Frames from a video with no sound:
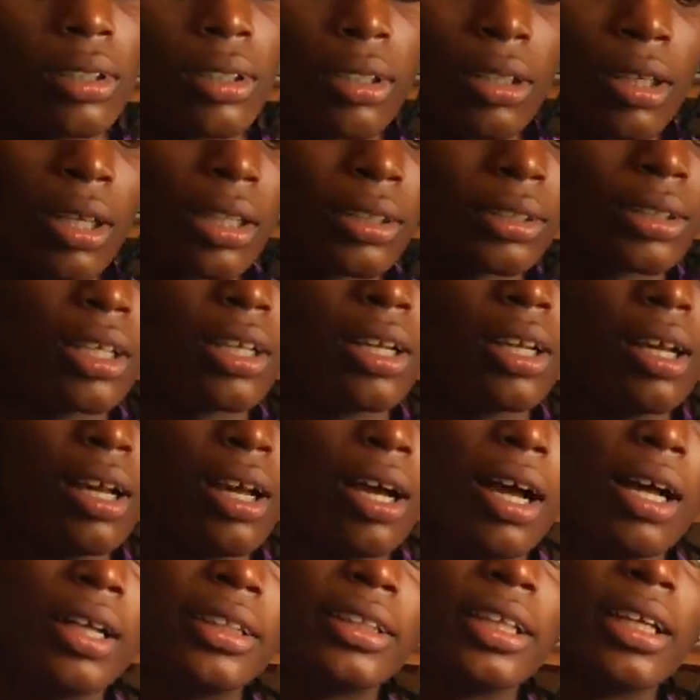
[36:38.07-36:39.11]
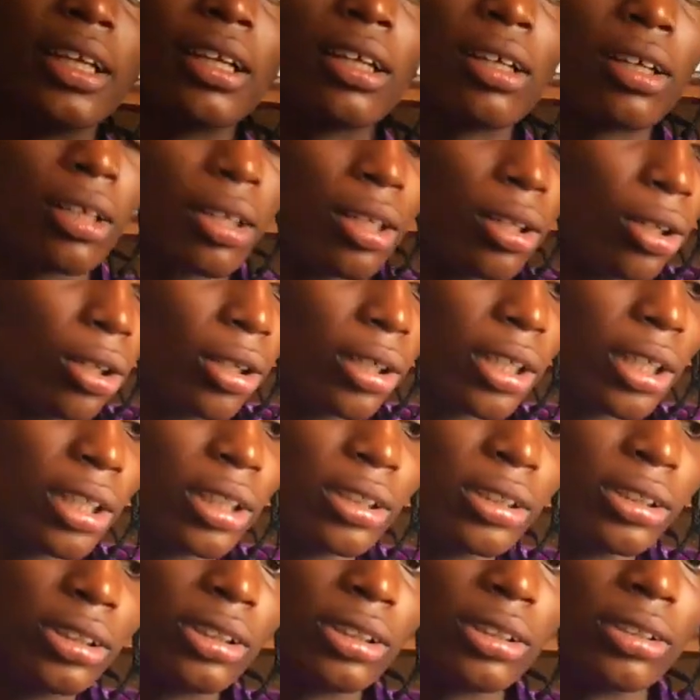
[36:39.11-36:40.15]
Yes, and the clock
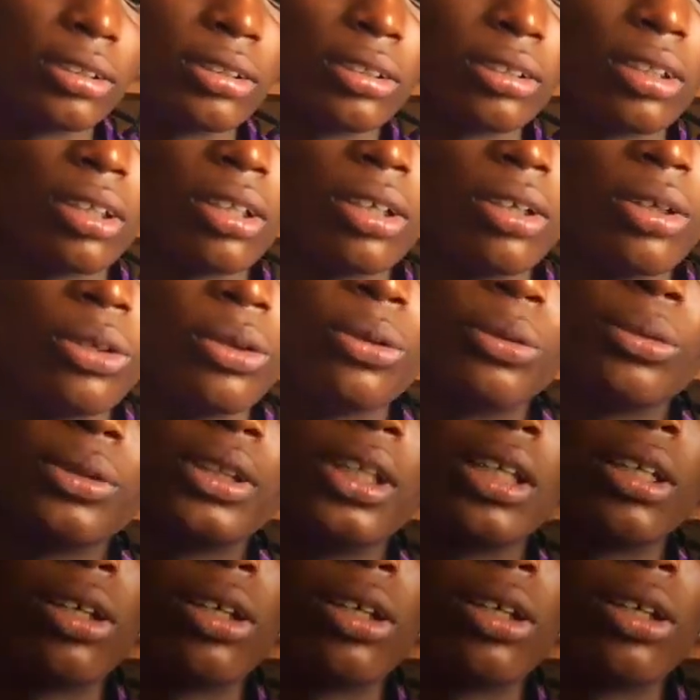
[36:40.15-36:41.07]
engine, the